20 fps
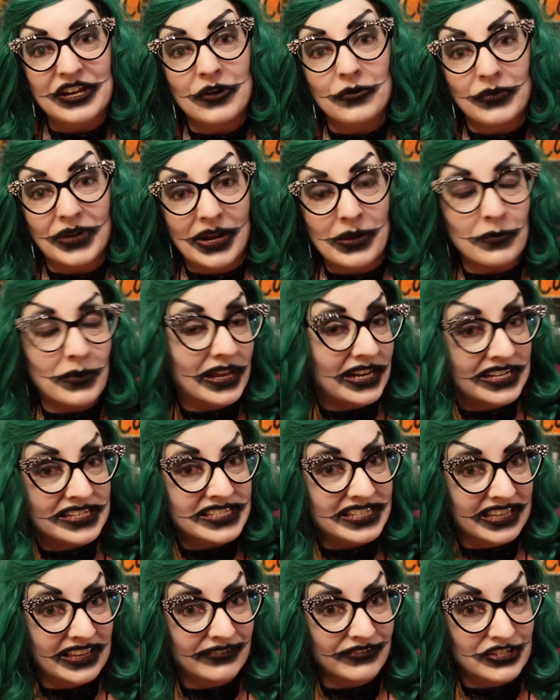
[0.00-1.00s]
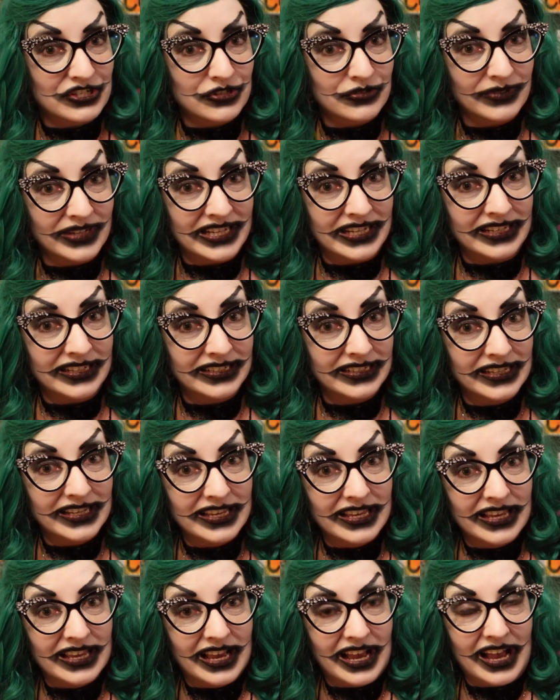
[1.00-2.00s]
when I wanted to give a treat,
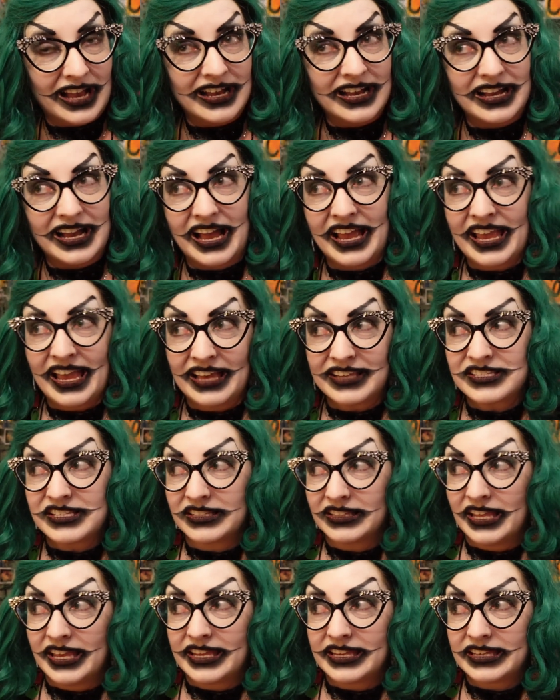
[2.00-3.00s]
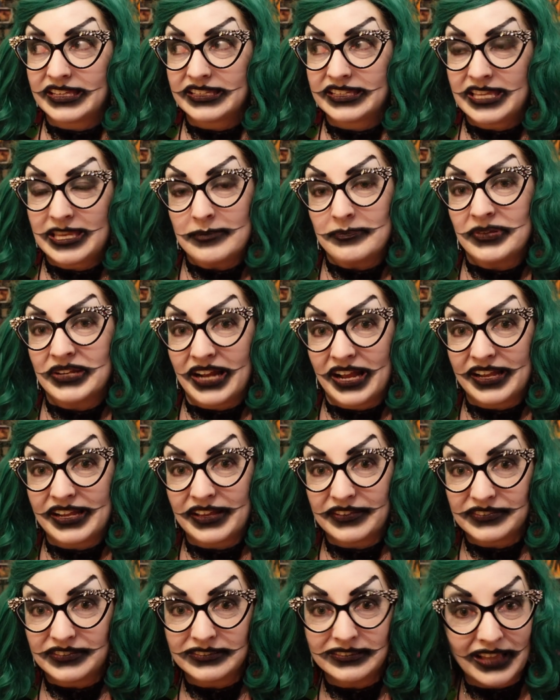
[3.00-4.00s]
I had to like keep an eye
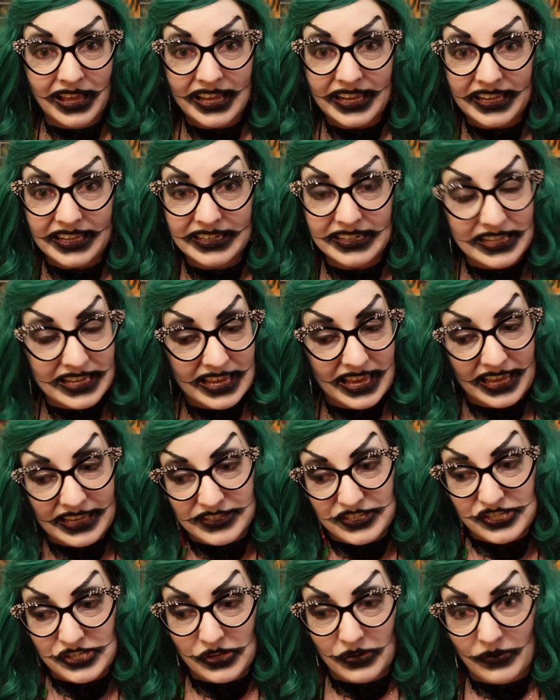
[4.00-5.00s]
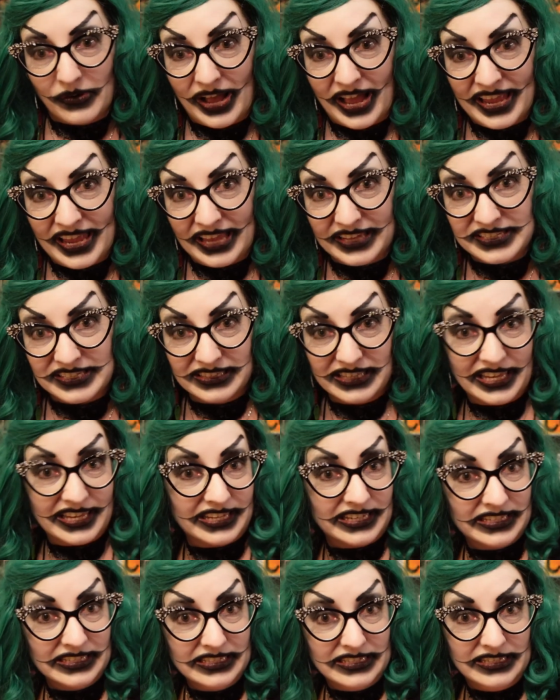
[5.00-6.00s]
on the light. And so I had to
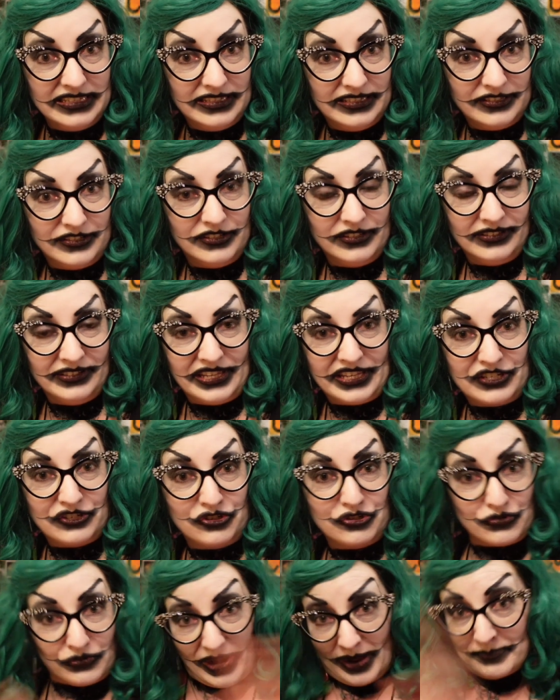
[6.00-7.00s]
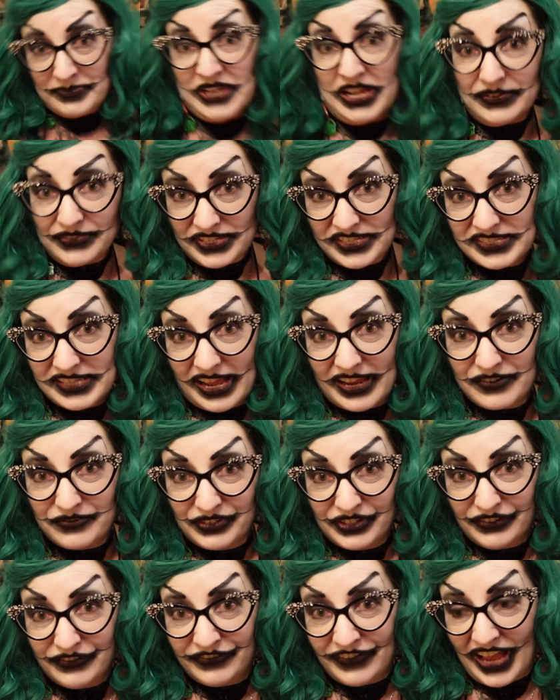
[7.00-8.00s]
like drop down the sign
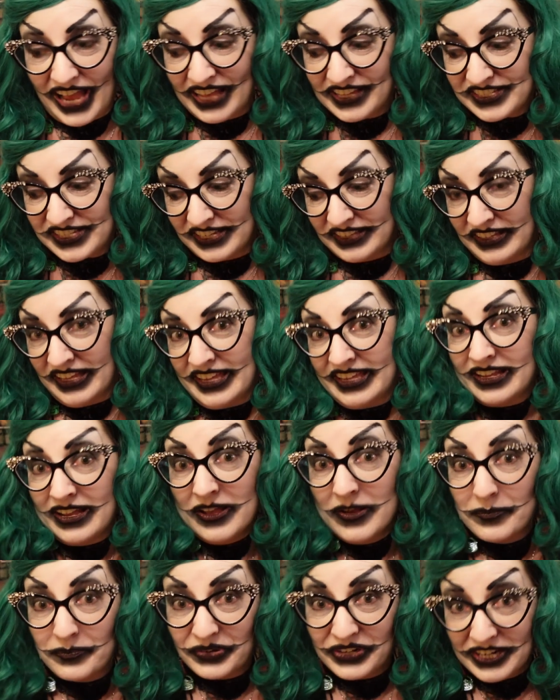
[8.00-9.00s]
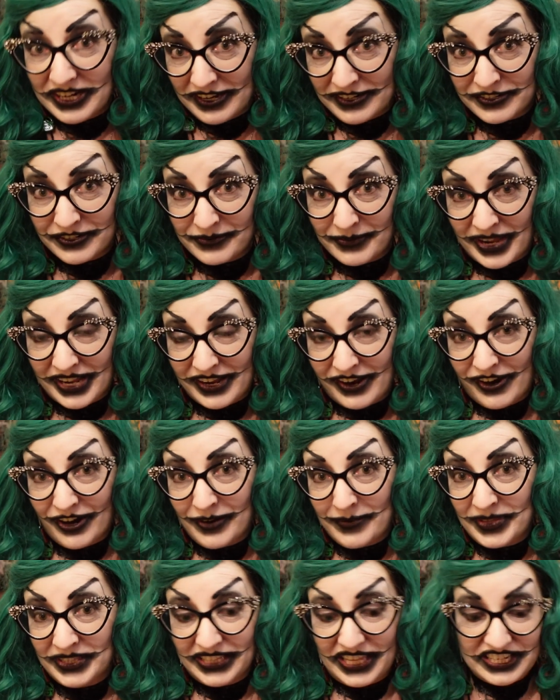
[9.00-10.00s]
real fast and like put it under my
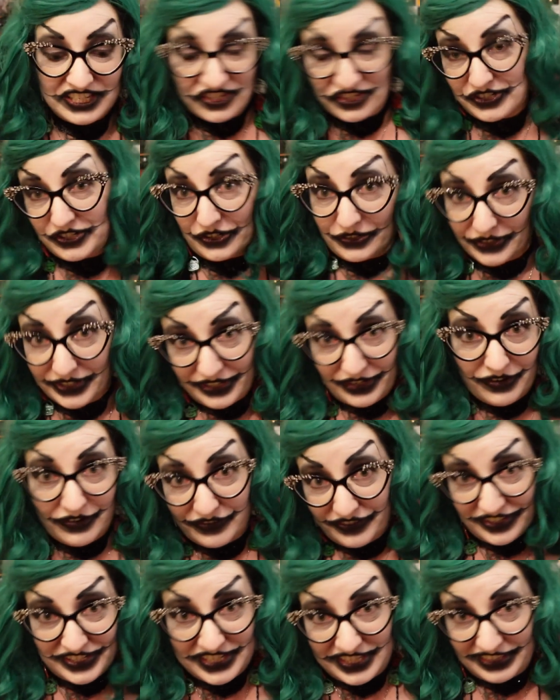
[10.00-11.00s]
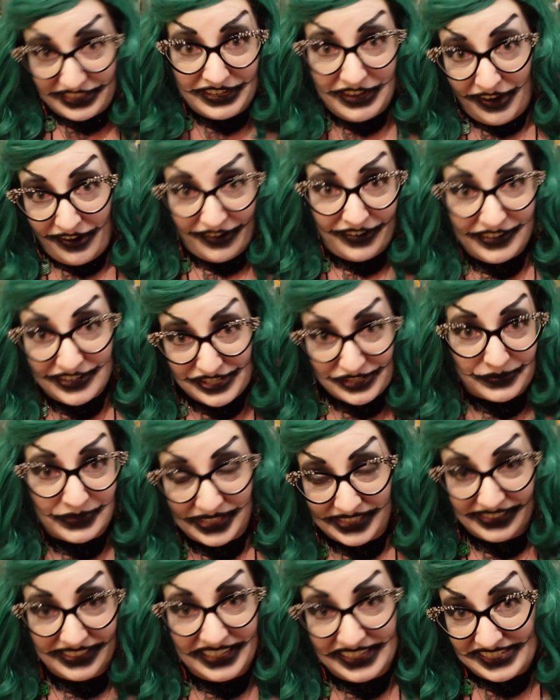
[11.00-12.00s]
arm and like scurry over to the car as
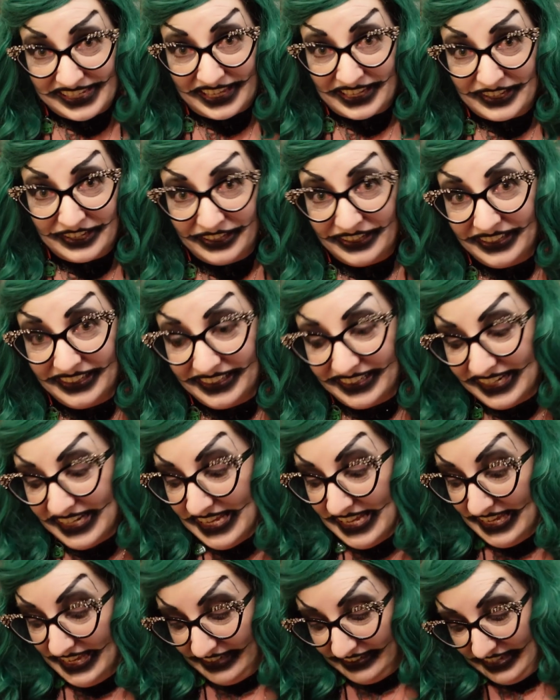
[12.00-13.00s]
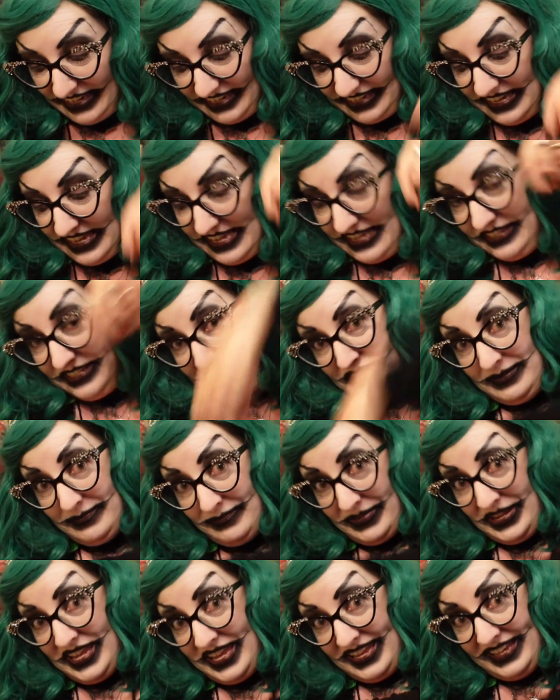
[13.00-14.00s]
quickly as I could and like dip
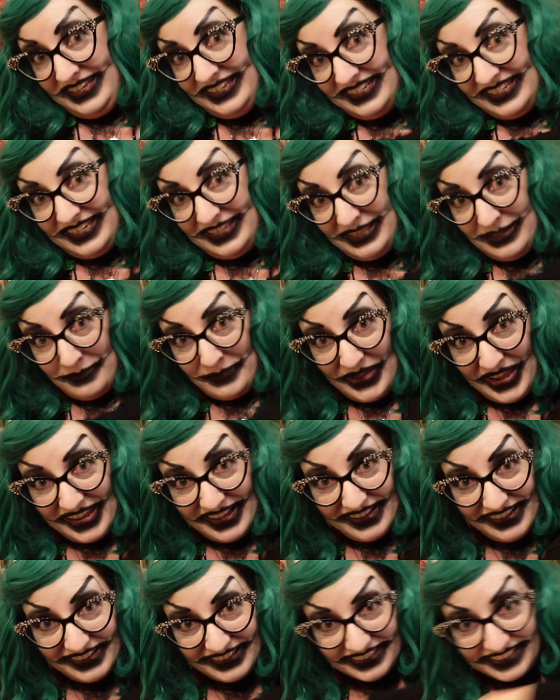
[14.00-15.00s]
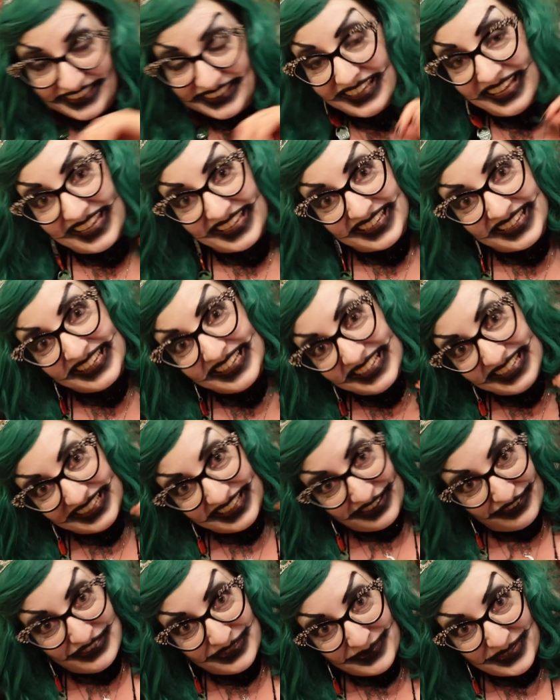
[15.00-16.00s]
my hand in the pail and like
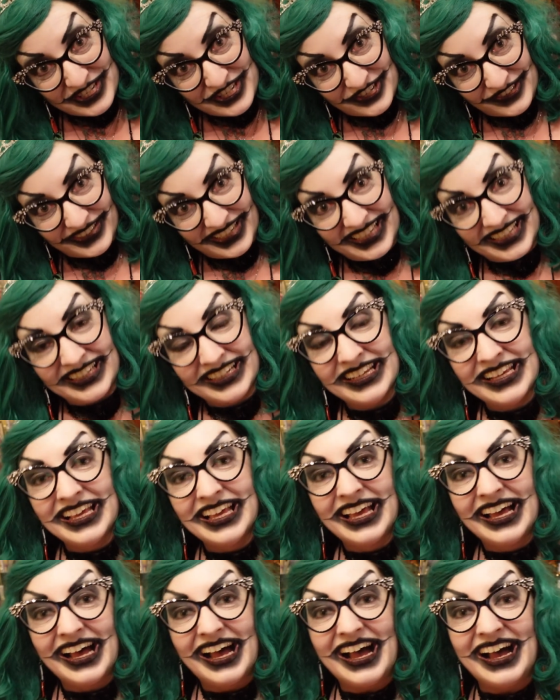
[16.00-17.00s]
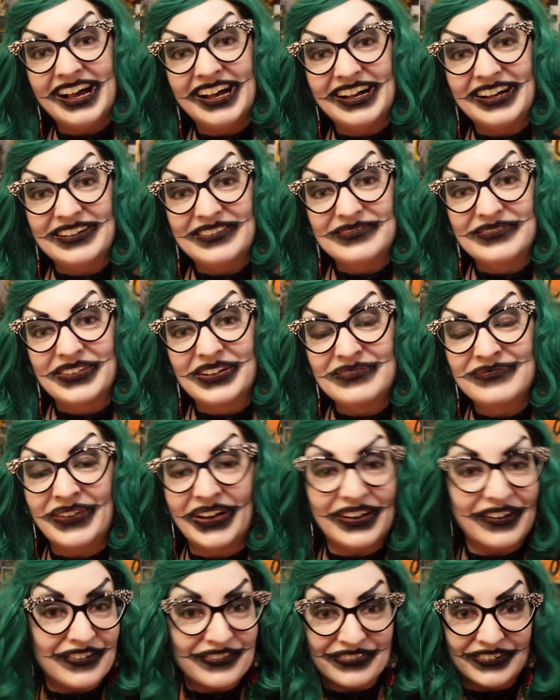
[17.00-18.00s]
give them a treat. But
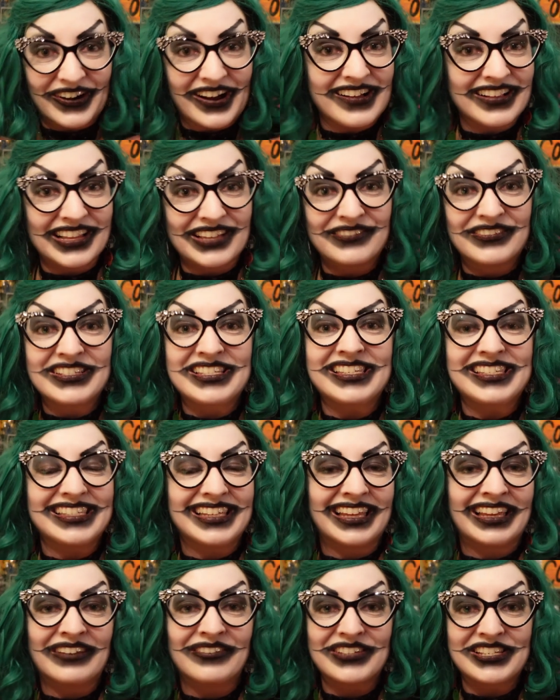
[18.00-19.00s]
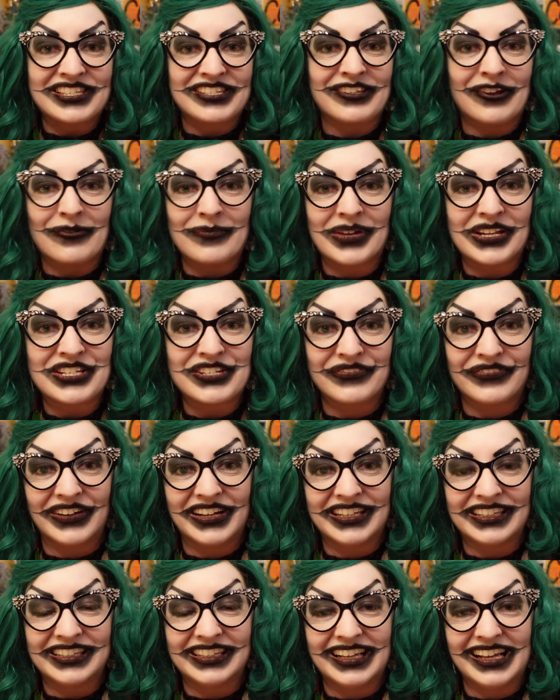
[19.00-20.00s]
overall, it was so much
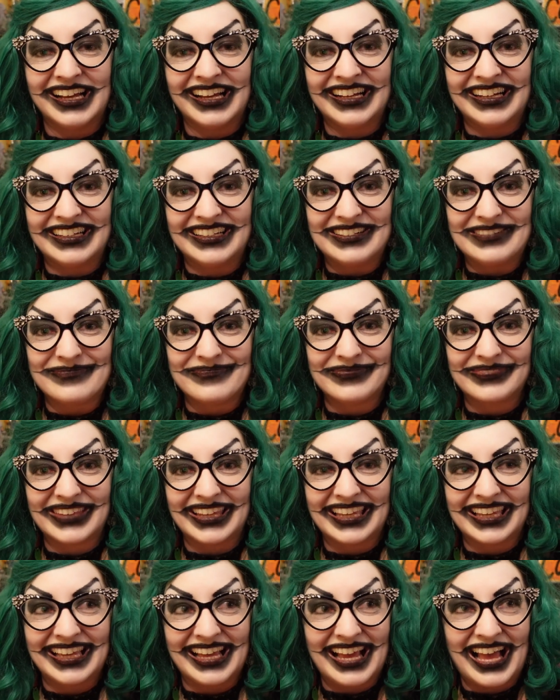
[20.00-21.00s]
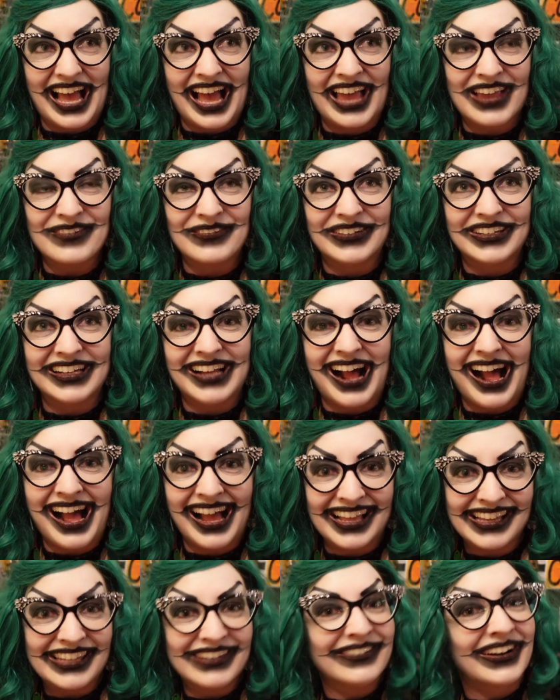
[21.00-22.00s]
fun. I would
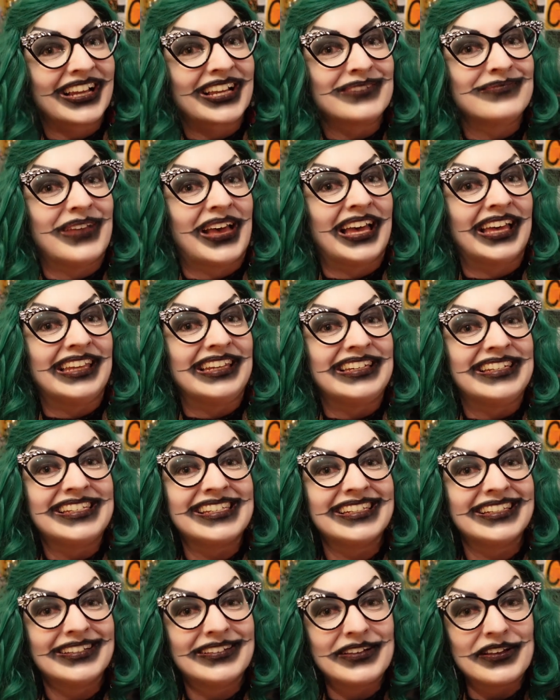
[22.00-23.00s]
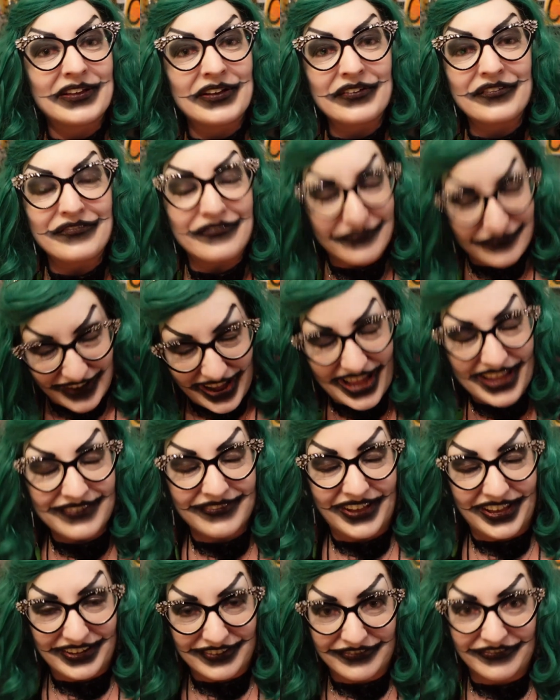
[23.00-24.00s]
highly recommend 5
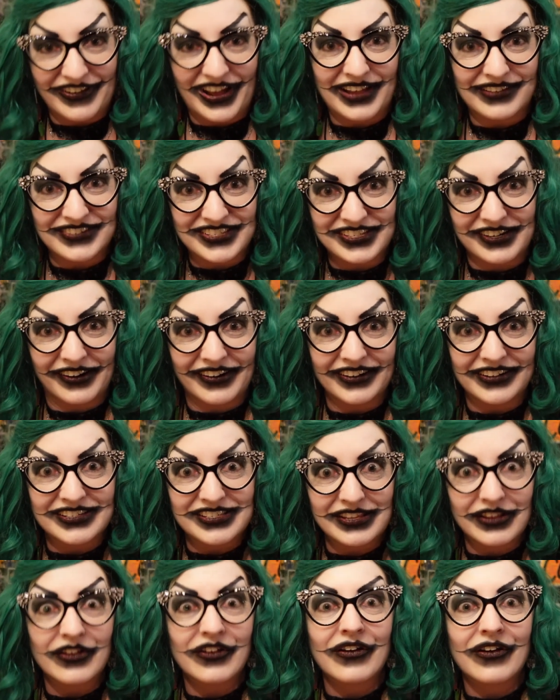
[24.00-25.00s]
out of 5 stars